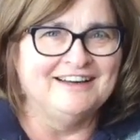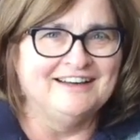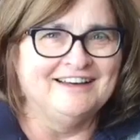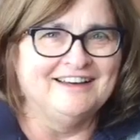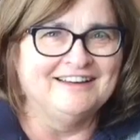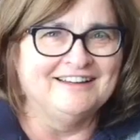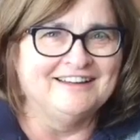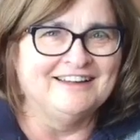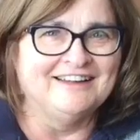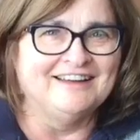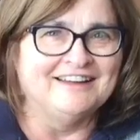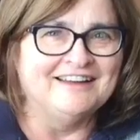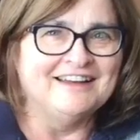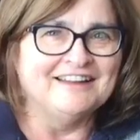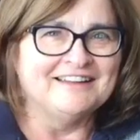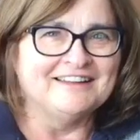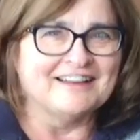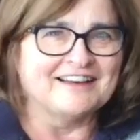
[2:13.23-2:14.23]

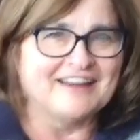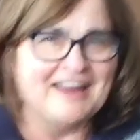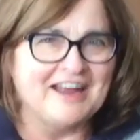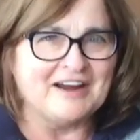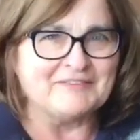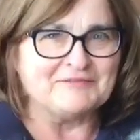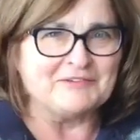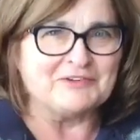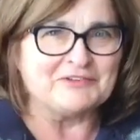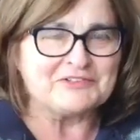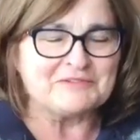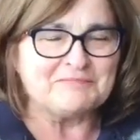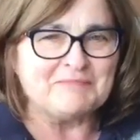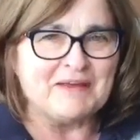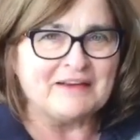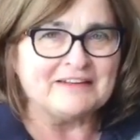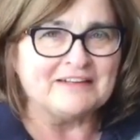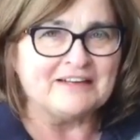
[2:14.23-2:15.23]
The camera
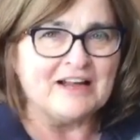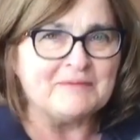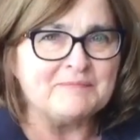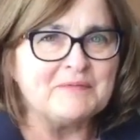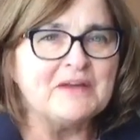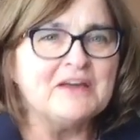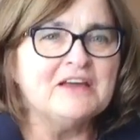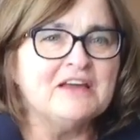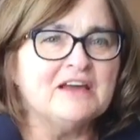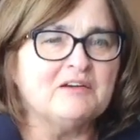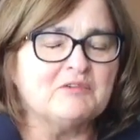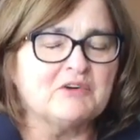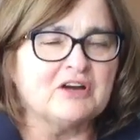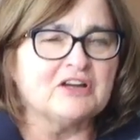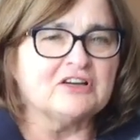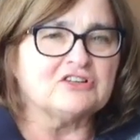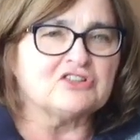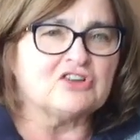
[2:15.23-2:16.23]
sped it up, and we're
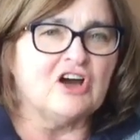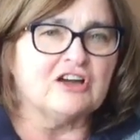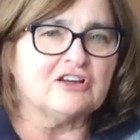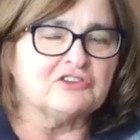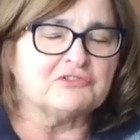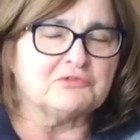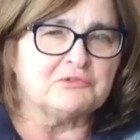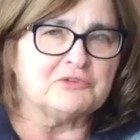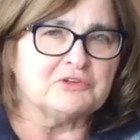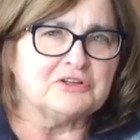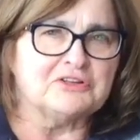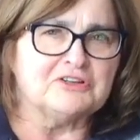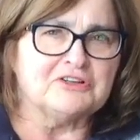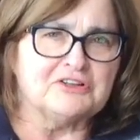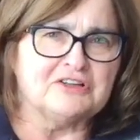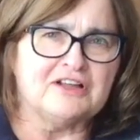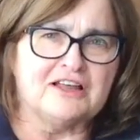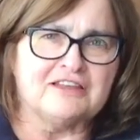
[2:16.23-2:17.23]
going to talk through it a
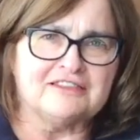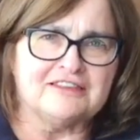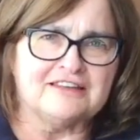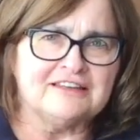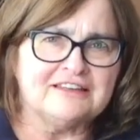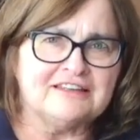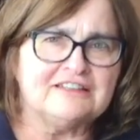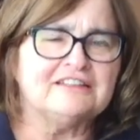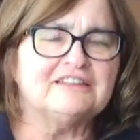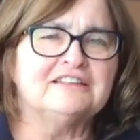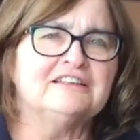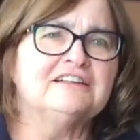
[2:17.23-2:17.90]
little, I think.